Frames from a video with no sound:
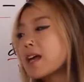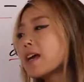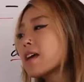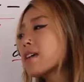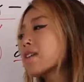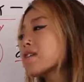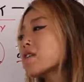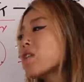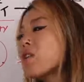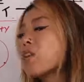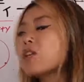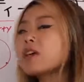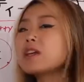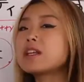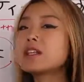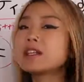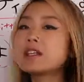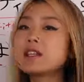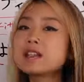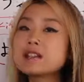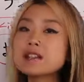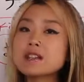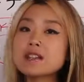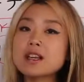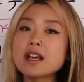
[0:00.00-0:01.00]
So in
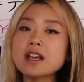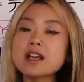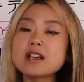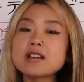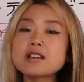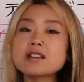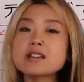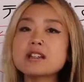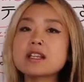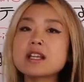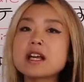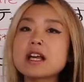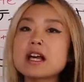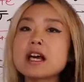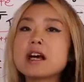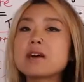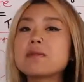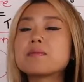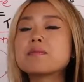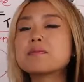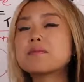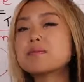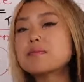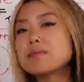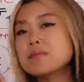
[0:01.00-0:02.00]
this case,
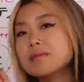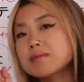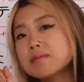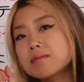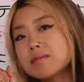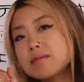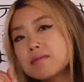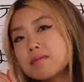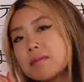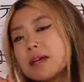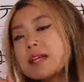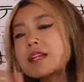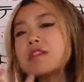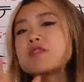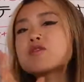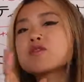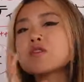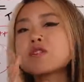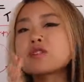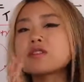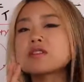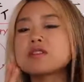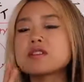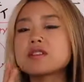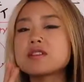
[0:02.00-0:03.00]
many
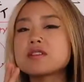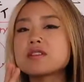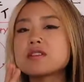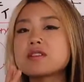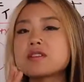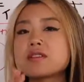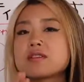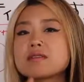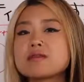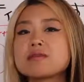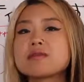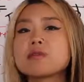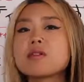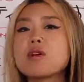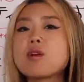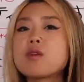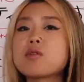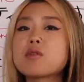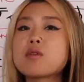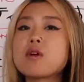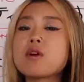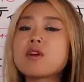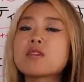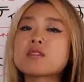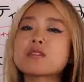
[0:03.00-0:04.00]
choices. Of
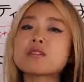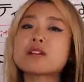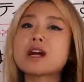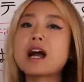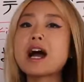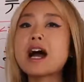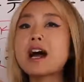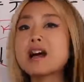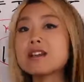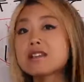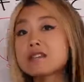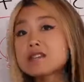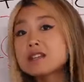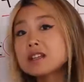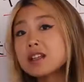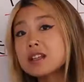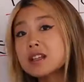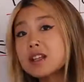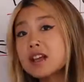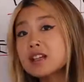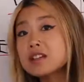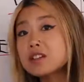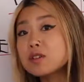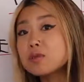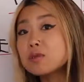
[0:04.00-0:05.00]
course, ask the
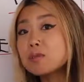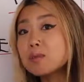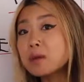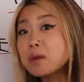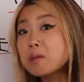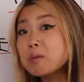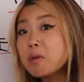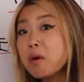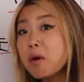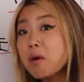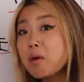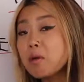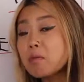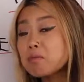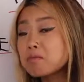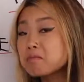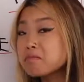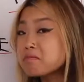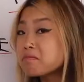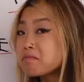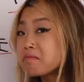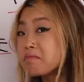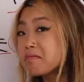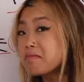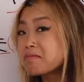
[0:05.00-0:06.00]
native people.
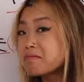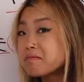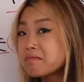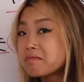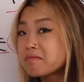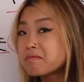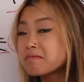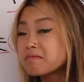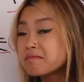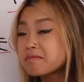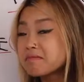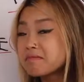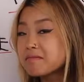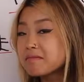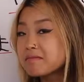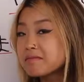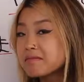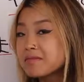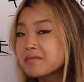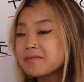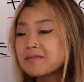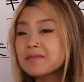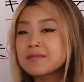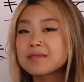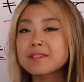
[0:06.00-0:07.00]

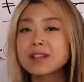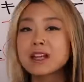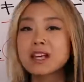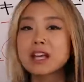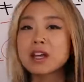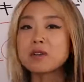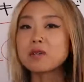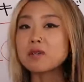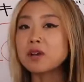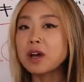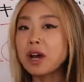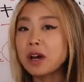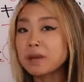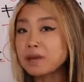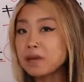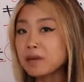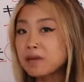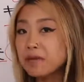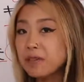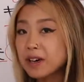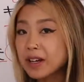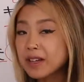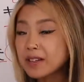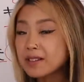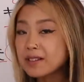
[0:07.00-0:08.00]
If you have a
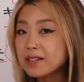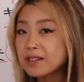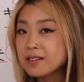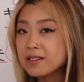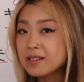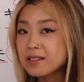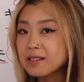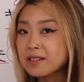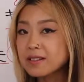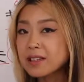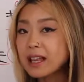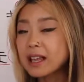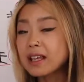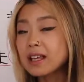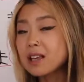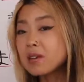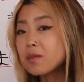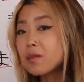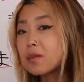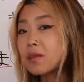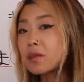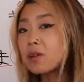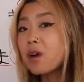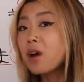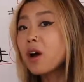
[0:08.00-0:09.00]
friend, then if
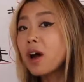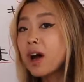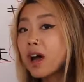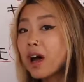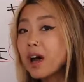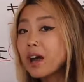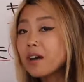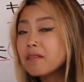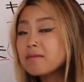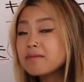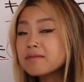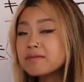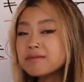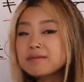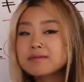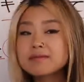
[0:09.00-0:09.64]
you don't have,